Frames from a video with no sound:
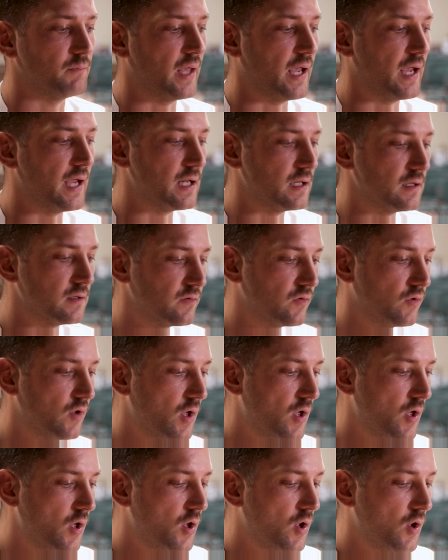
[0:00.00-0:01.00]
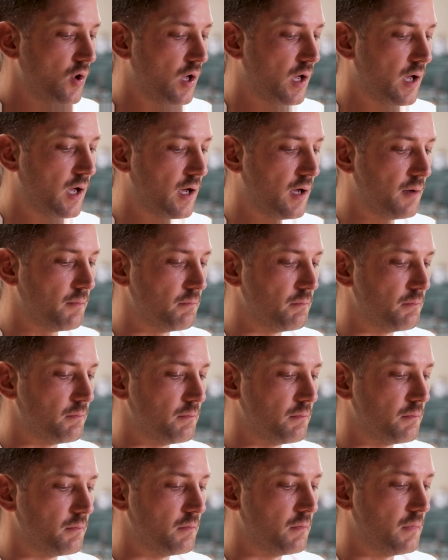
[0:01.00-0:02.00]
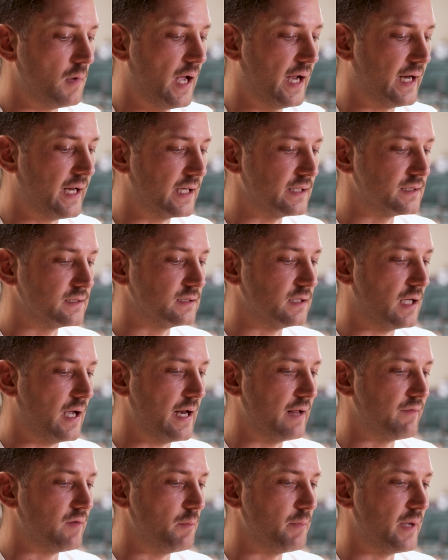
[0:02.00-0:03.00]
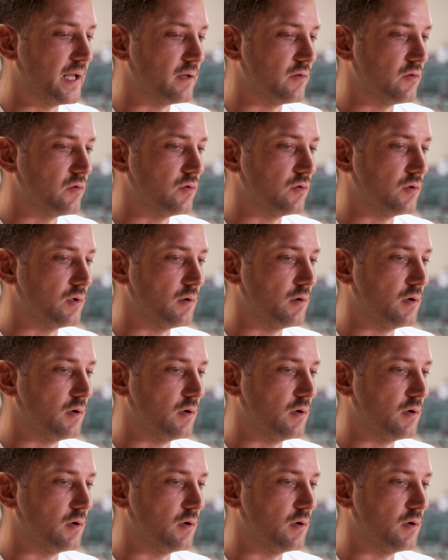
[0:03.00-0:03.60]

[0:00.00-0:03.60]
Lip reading: And I guess I never met